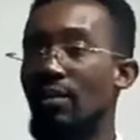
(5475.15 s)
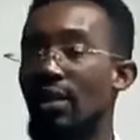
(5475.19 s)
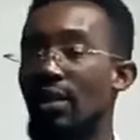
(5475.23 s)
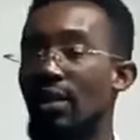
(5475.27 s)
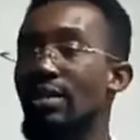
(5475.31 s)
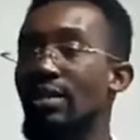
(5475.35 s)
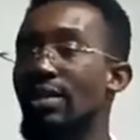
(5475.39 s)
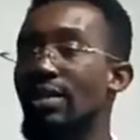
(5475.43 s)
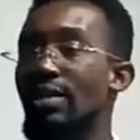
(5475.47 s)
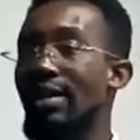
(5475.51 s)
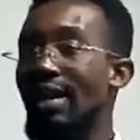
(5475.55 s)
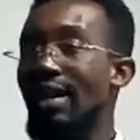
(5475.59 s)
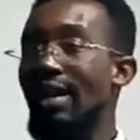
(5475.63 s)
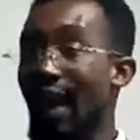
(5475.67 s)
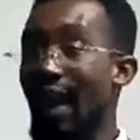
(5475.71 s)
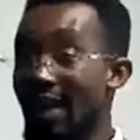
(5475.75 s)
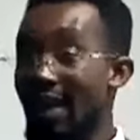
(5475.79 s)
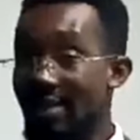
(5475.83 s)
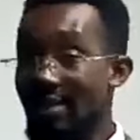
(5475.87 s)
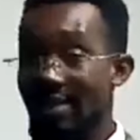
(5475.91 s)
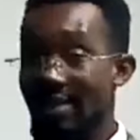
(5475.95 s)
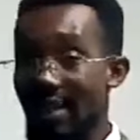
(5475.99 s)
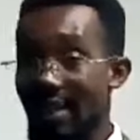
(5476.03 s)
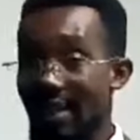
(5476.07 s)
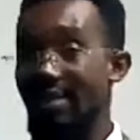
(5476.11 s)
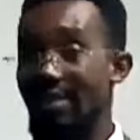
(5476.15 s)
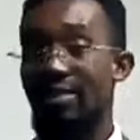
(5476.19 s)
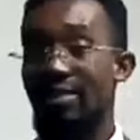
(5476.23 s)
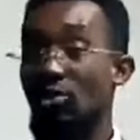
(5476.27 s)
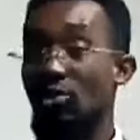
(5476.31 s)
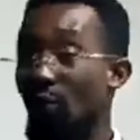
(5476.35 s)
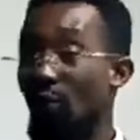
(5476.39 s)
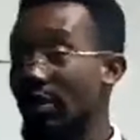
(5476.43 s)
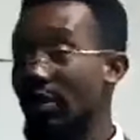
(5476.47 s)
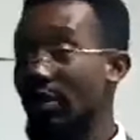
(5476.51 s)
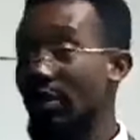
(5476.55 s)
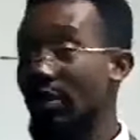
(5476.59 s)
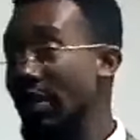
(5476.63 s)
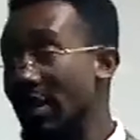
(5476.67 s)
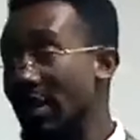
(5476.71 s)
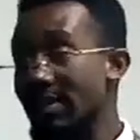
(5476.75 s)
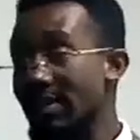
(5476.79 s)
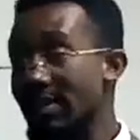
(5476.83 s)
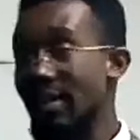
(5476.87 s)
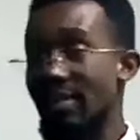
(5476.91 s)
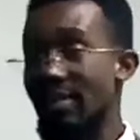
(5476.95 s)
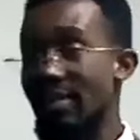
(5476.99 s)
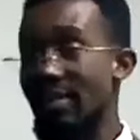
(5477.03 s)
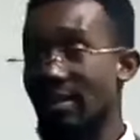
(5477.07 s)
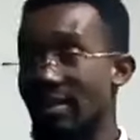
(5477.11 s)
It's an asset. You know what an
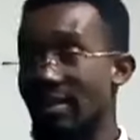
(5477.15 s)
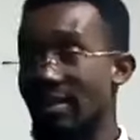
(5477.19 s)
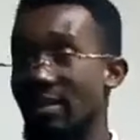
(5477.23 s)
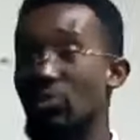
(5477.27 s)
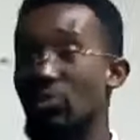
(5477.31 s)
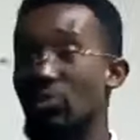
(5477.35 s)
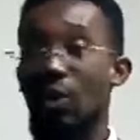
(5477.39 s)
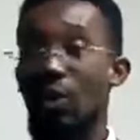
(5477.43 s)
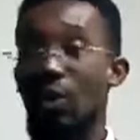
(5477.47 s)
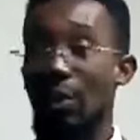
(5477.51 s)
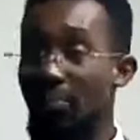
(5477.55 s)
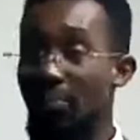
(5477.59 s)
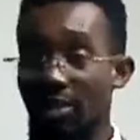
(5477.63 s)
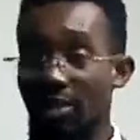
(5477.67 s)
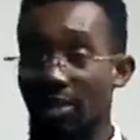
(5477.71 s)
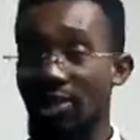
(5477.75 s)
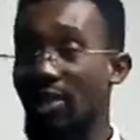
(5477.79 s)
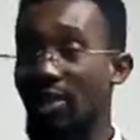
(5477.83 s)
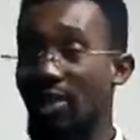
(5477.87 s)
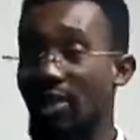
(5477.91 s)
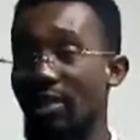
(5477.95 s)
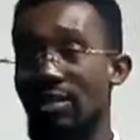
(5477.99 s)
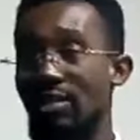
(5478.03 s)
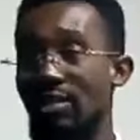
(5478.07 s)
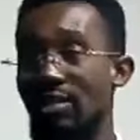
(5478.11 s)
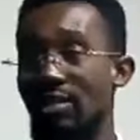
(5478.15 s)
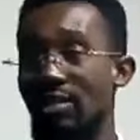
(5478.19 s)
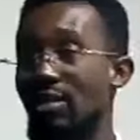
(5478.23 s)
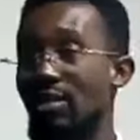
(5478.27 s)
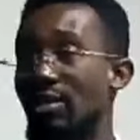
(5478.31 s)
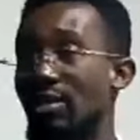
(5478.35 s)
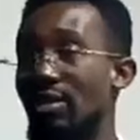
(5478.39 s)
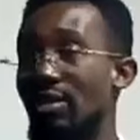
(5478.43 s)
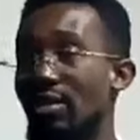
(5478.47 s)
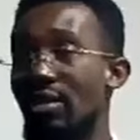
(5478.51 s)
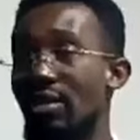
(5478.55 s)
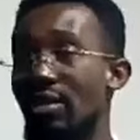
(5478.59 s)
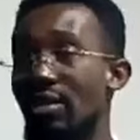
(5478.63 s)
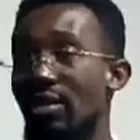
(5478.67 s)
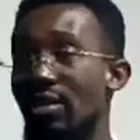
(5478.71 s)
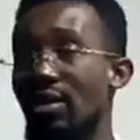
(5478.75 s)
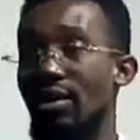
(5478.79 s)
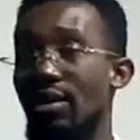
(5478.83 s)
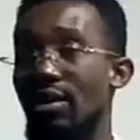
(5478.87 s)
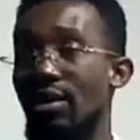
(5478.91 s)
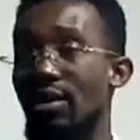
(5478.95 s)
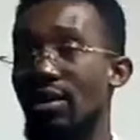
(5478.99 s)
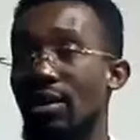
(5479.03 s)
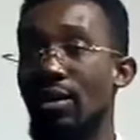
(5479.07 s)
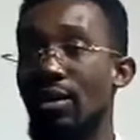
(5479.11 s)
asset is? It will appreciate.
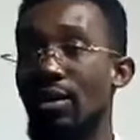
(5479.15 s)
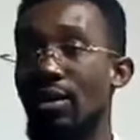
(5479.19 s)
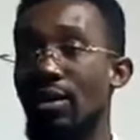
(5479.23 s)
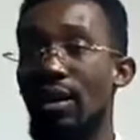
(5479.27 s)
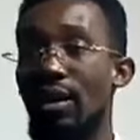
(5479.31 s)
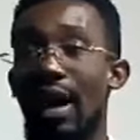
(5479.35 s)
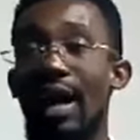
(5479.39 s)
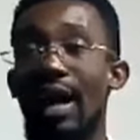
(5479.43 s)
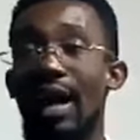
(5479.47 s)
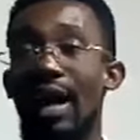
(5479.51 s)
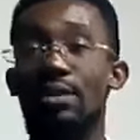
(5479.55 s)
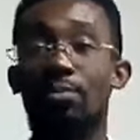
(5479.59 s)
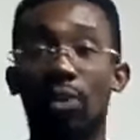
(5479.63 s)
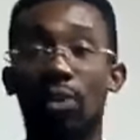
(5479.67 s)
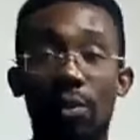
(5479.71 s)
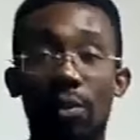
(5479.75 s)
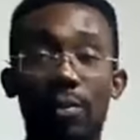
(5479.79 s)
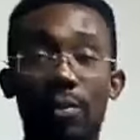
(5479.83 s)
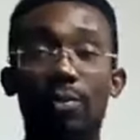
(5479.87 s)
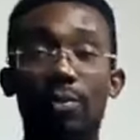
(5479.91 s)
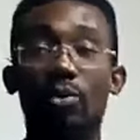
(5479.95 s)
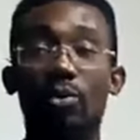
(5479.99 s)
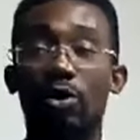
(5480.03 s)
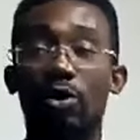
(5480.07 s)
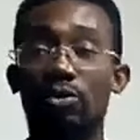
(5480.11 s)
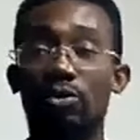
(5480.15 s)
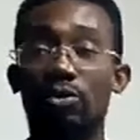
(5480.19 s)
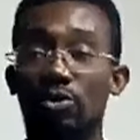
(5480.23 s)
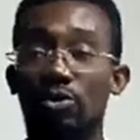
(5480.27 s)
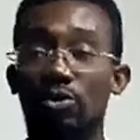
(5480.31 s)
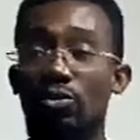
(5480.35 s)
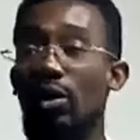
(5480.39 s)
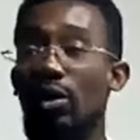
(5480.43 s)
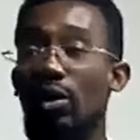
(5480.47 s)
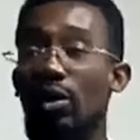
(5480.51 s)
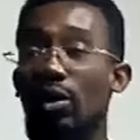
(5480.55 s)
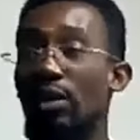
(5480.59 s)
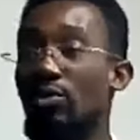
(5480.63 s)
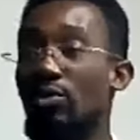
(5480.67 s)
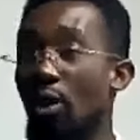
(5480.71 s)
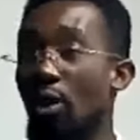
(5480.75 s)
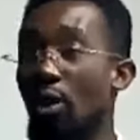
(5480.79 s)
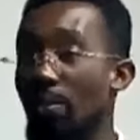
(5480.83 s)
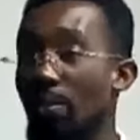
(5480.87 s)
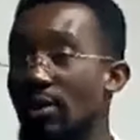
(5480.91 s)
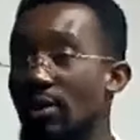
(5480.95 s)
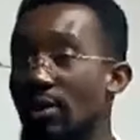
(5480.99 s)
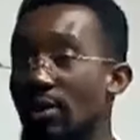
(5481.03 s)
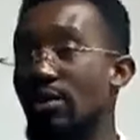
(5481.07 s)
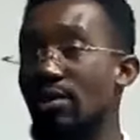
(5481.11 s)
As more people continue to
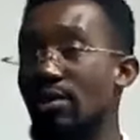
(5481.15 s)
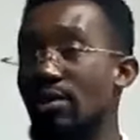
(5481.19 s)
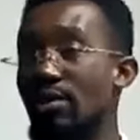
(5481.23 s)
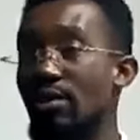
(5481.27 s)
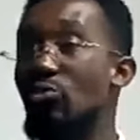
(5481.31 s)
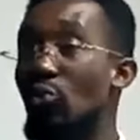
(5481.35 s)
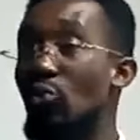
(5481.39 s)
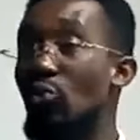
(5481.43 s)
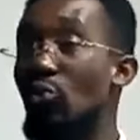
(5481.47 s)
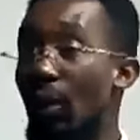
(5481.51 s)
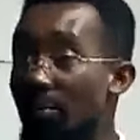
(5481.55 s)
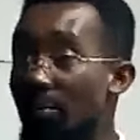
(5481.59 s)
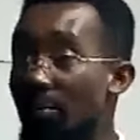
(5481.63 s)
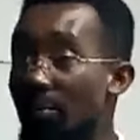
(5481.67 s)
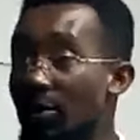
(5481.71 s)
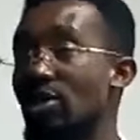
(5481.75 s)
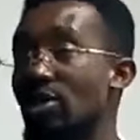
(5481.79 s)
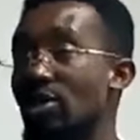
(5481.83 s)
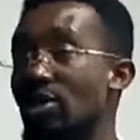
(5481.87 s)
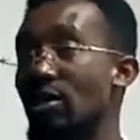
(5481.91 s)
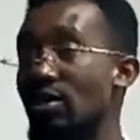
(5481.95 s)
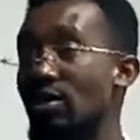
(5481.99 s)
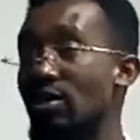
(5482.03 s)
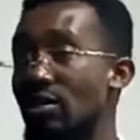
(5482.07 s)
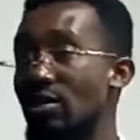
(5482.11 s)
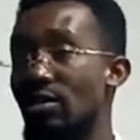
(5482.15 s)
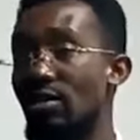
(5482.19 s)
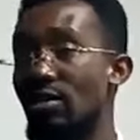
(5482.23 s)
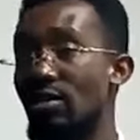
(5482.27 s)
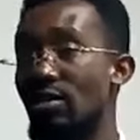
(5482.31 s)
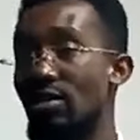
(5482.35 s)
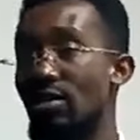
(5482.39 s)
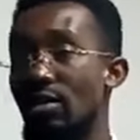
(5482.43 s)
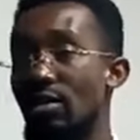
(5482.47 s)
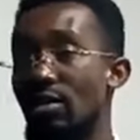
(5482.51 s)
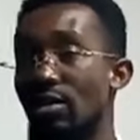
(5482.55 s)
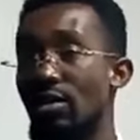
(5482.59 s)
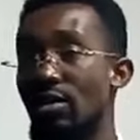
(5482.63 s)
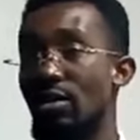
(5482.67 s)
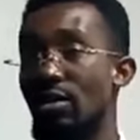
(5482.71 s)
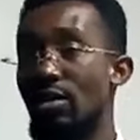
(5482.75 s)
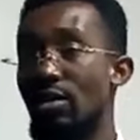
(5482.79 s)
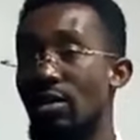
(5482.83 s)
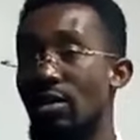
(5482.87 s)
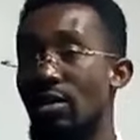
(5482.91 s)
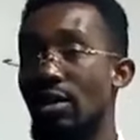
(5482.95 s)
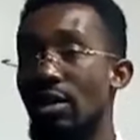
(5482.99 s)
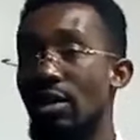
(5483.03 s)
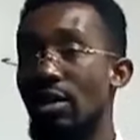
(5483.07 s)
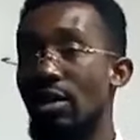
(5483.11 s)
adopt it, it will appreciate.
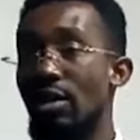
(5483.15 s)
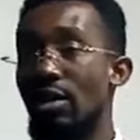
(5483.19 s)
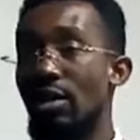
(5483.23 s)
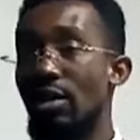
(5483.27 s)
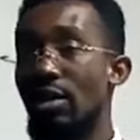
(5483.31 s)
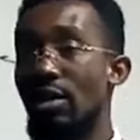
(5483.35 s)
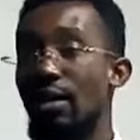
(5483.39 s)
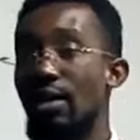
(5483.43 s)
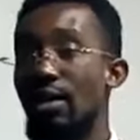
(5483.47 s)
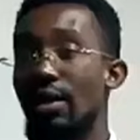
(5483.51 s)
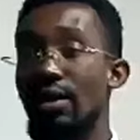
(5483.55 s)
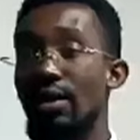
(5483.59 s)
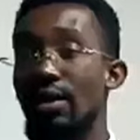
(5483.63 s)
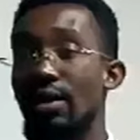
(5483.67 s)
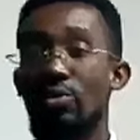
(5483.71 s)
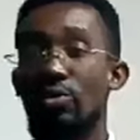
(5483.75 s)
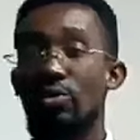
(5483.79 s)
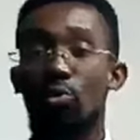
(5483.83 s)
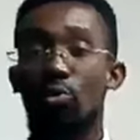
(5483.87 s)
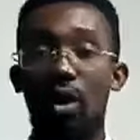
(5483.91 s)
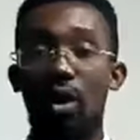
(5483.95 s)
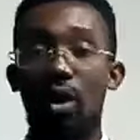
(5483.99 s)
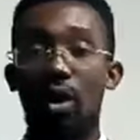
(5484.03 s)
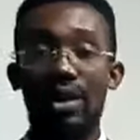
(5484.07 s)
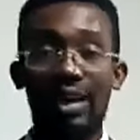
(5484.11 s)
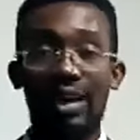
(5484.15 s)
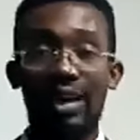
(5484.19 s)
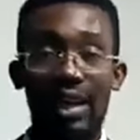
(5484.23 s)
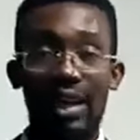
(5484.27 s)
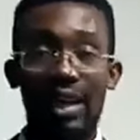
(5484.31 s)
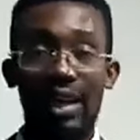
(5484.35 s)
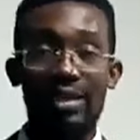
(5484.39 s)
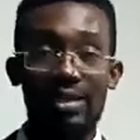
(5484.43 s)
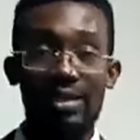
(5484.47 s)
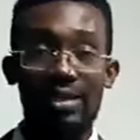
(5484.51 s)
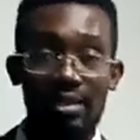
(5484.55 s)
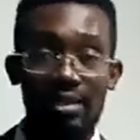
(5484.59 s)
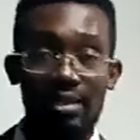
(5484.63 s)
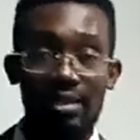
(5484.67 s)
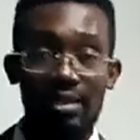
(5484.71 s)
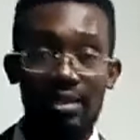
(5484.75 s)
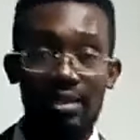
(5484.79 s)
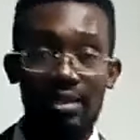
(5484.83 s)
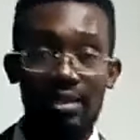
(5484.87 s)
It's worthless now.